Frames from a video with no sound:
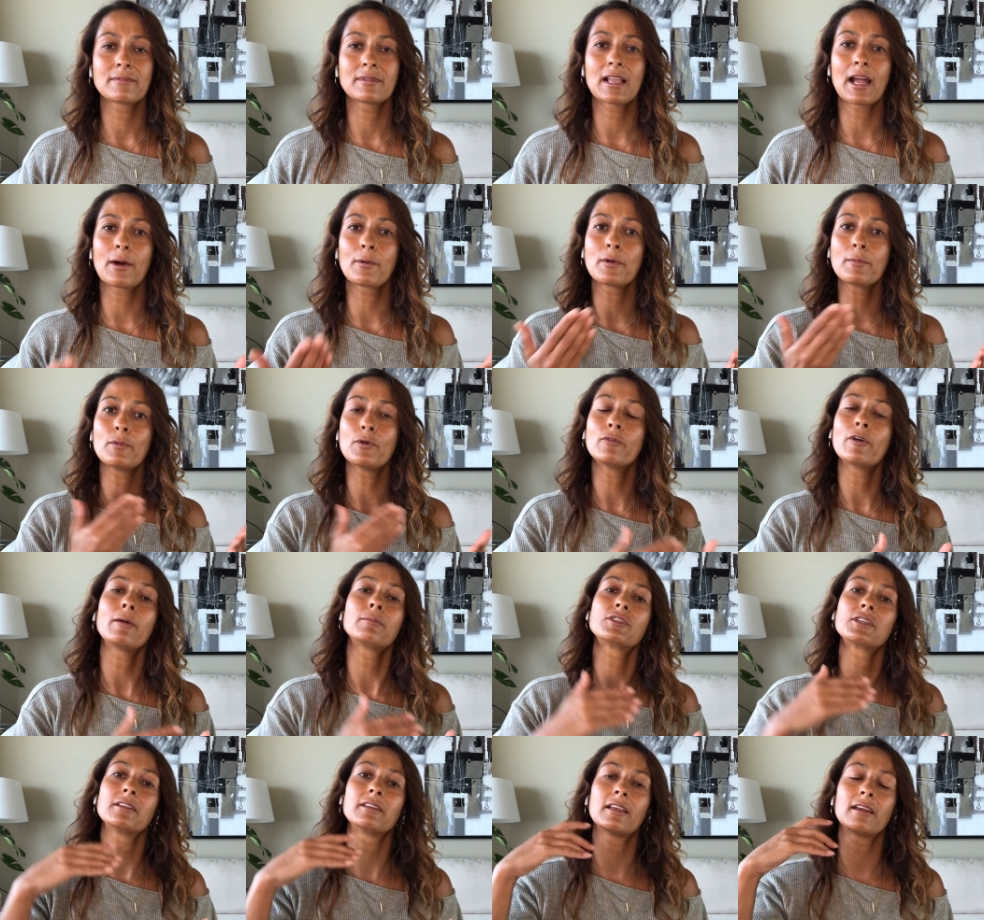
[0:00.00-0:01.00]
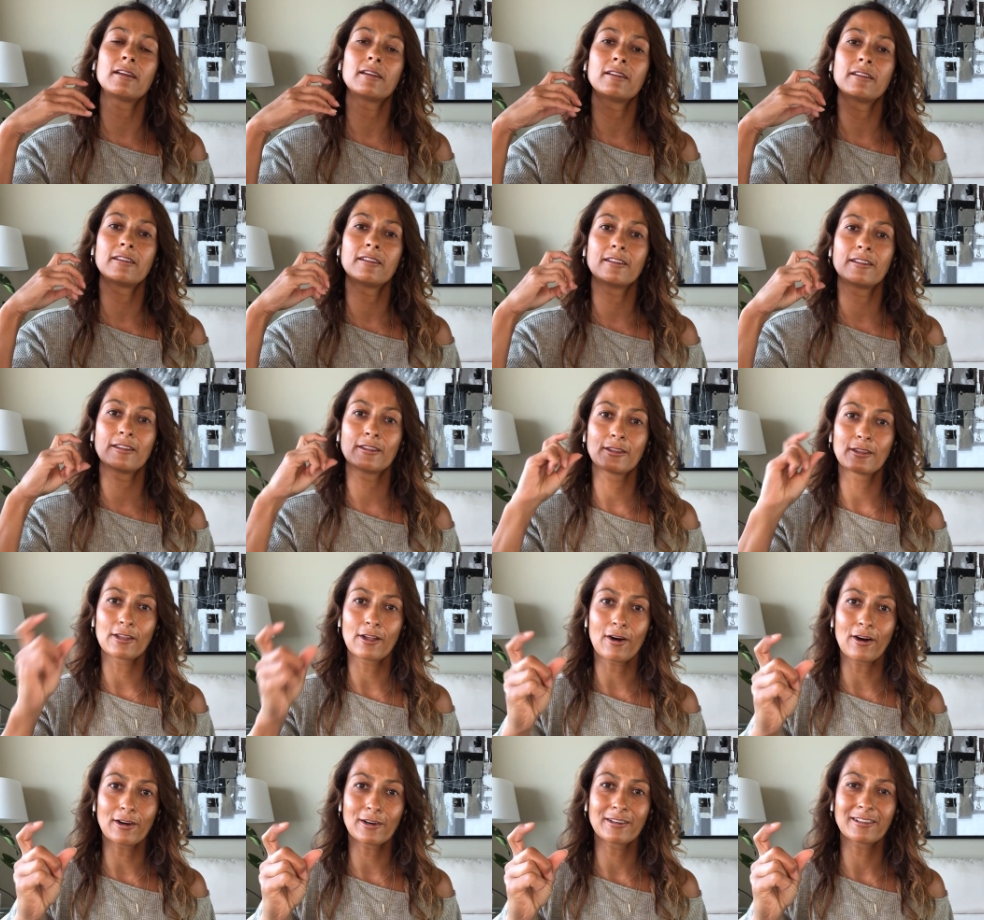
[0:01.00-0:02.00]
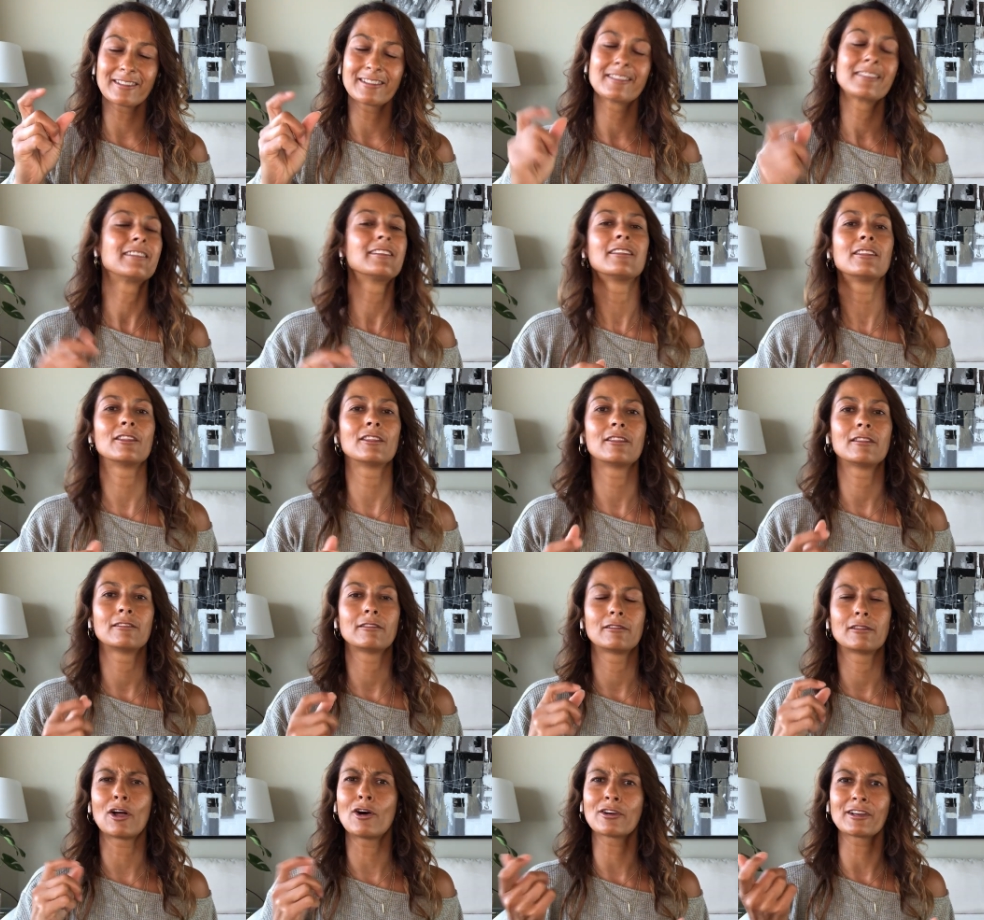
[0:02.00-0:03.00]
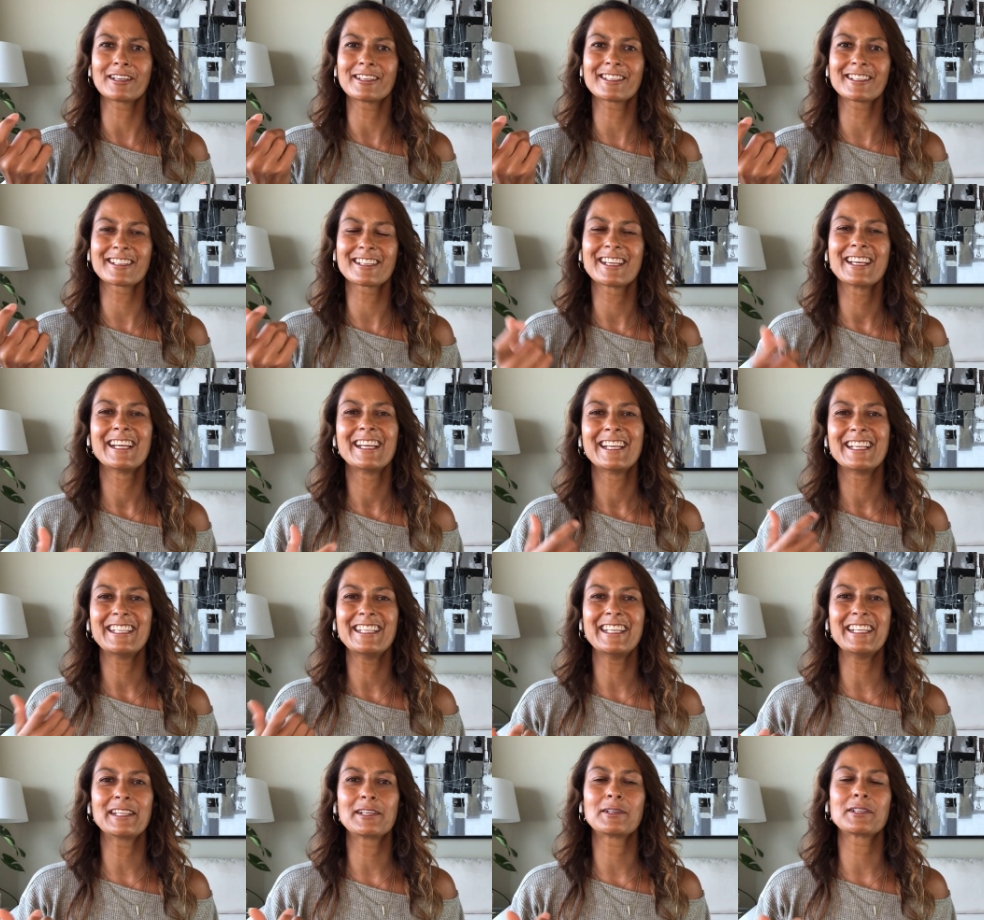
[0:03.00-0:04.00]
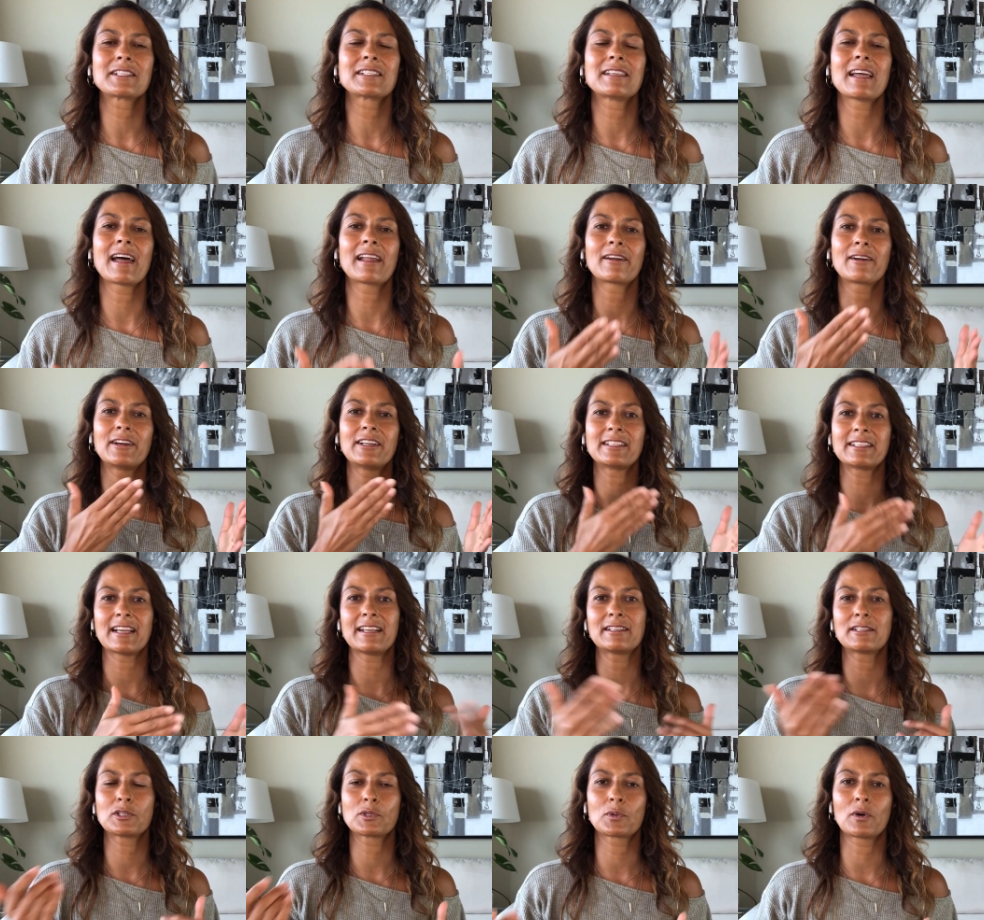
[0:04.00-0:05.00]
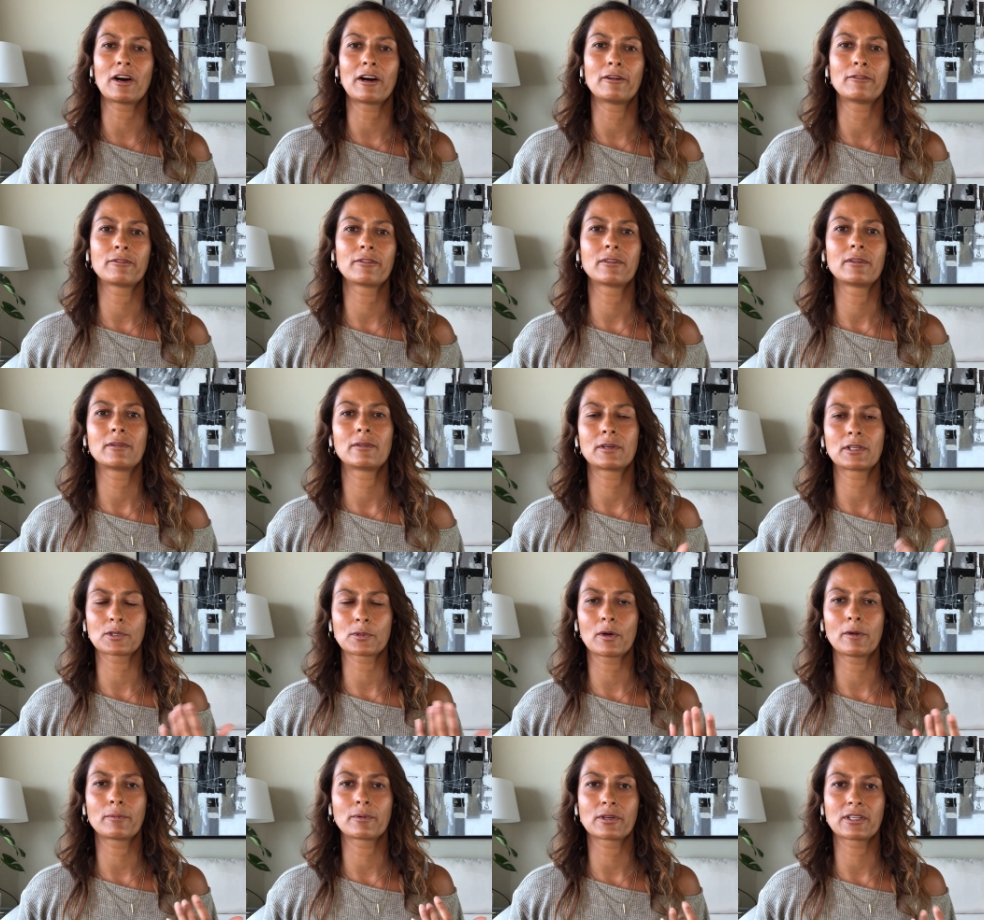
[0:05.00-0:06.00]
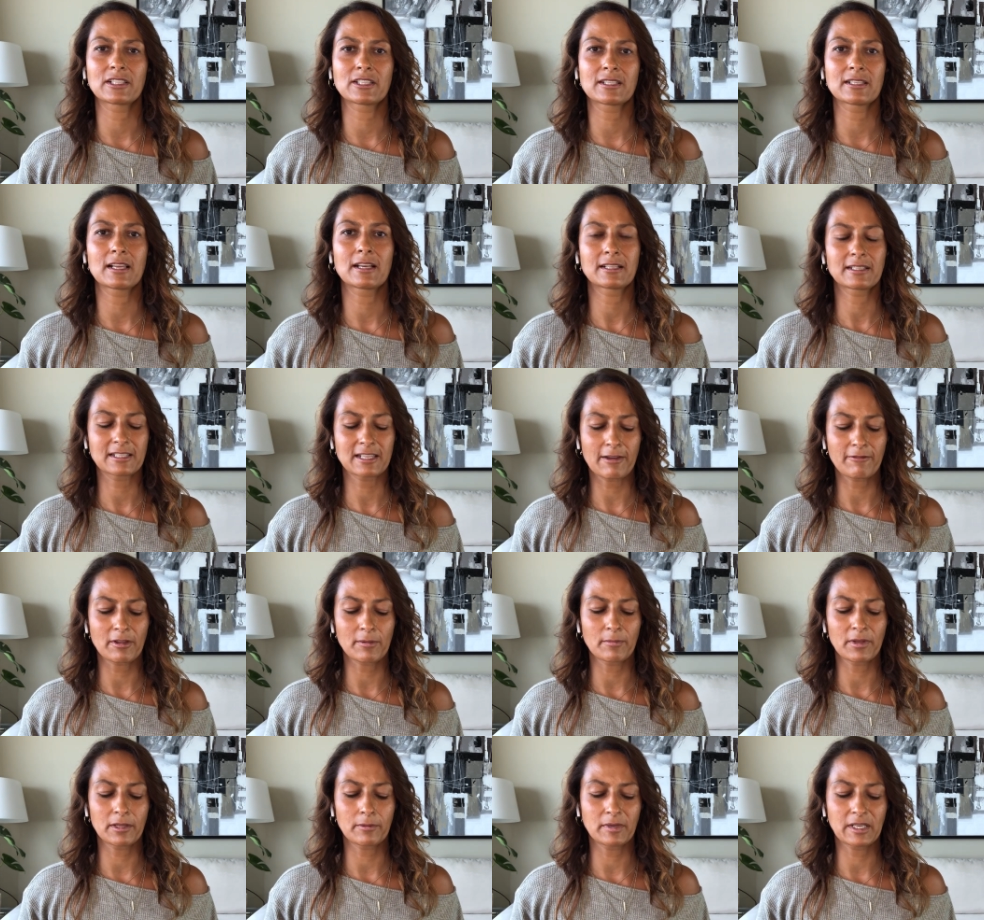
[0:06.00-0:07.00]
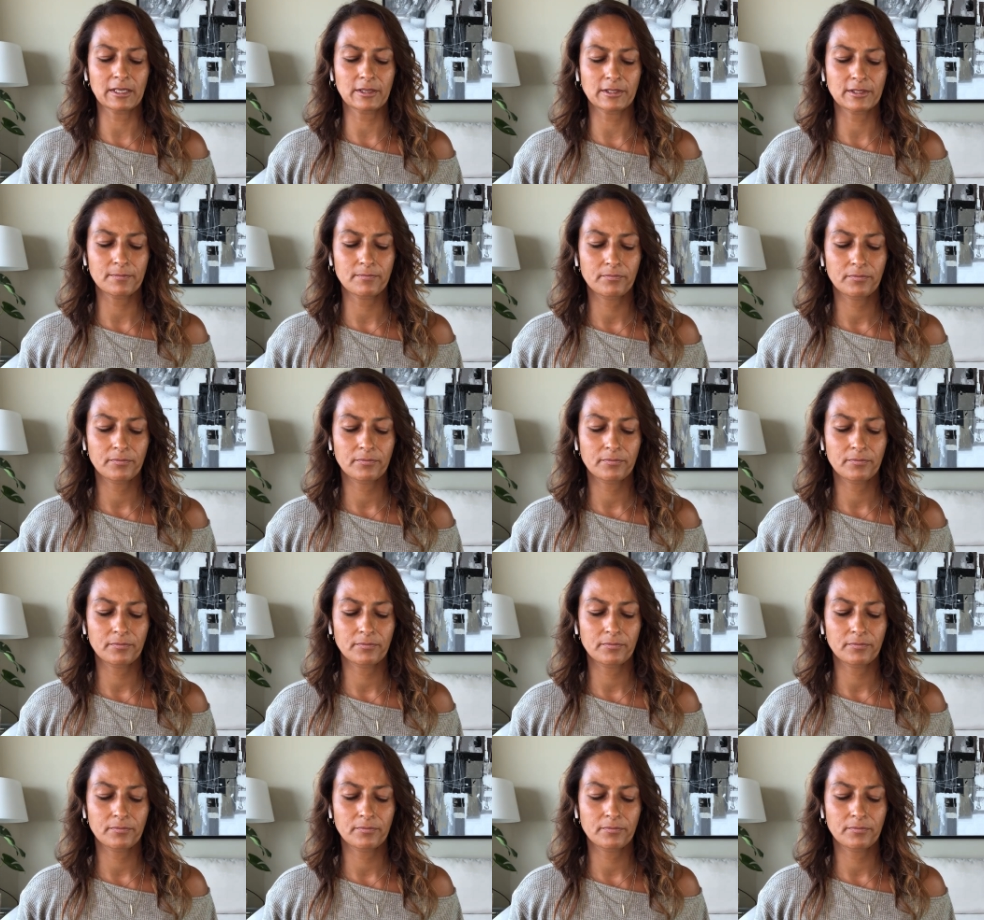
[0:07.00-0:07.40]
Now we move up to the long, longest needles that are at 10 to 12 or 12.7 millimeters.